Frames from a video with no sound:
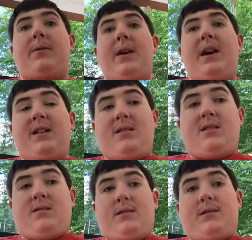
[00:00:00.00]
that
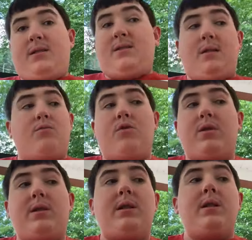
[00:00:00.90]

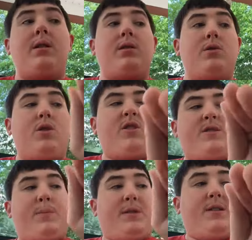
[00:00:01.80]
someone, not
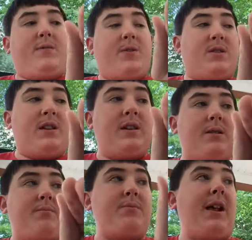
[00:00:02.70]
specifically
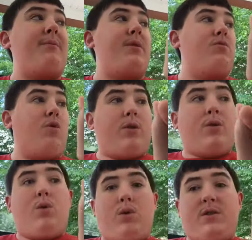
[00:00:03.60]
him, but I've been
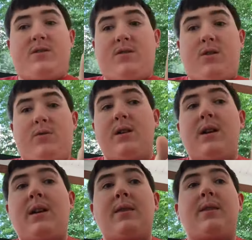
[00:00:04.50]
worried or concerned
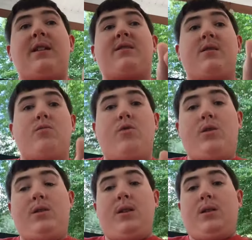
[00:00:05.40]
that
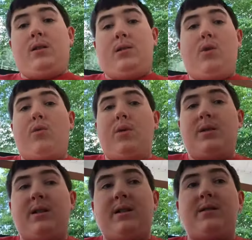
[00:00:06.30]
someone, no one